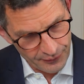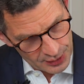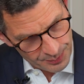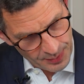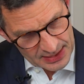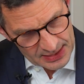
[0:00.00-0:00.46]
the
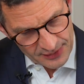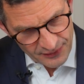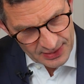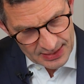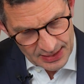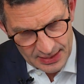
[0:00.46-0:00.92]

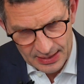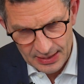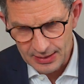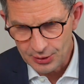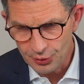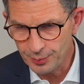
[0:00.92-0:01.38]

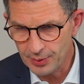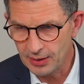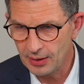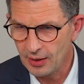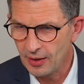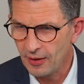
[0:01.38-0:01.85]
specificities to
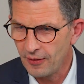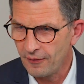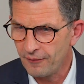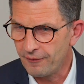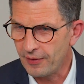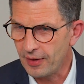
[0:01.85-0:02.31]
be
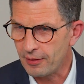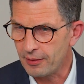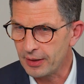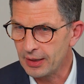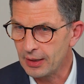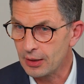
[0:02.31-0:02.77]

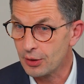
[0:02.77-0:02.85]
very